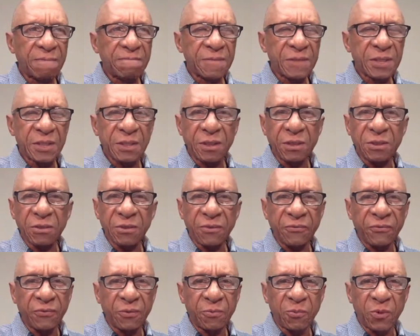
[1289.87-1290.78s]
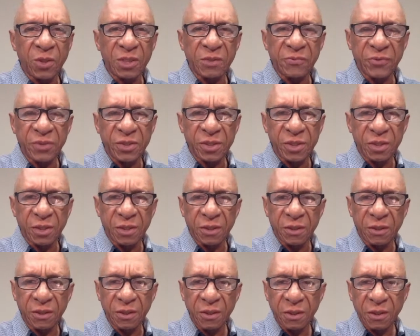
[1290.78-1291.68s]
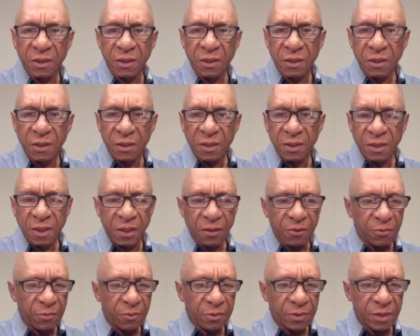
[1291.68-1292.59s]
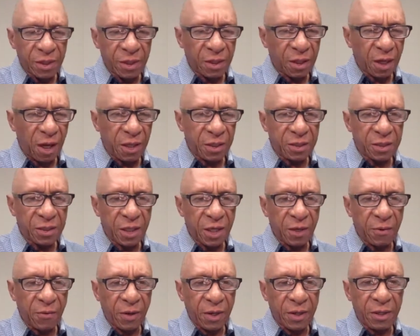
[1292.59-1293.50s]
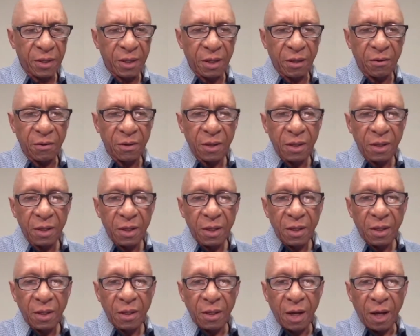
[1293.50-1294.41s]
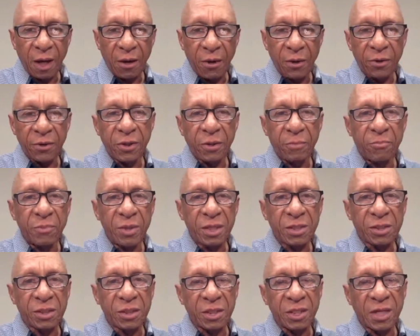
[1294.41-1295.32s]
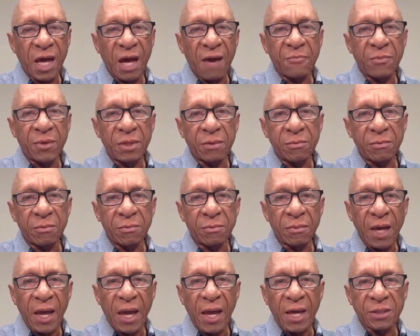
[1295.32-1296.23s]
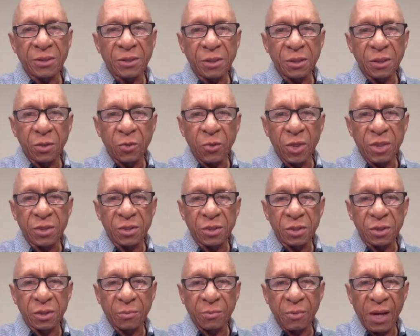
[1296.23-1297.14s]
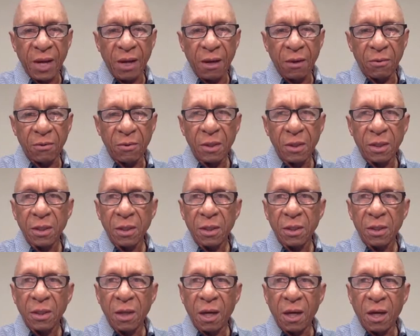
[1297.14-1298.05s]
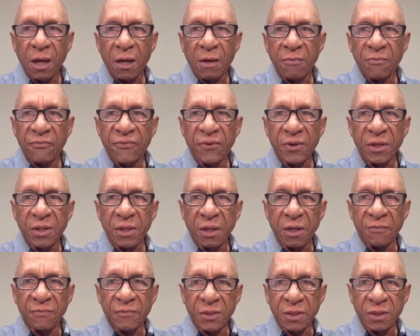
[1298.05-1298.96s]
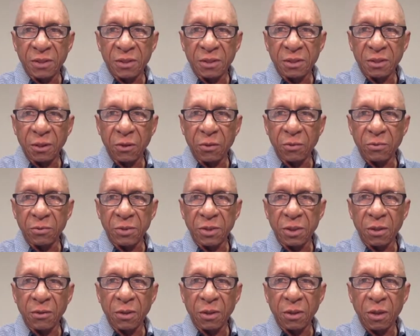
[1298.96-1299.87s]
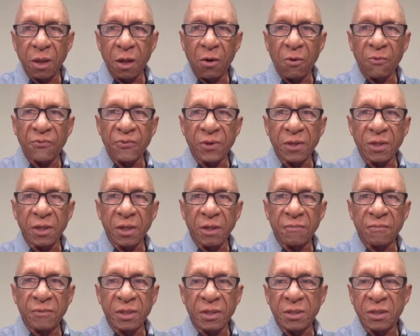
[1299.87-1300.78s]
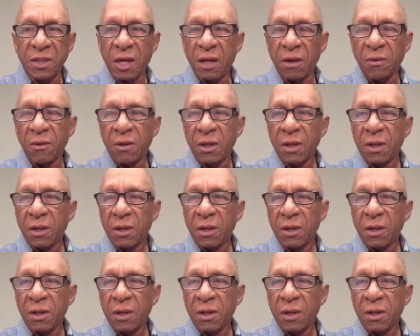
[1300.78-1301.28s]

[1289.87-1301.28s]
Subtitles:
senator from West Virginia, can't call his name right now. I heard him mention, and I've been asking questions about forgiveness. So the loan forgiveness. Now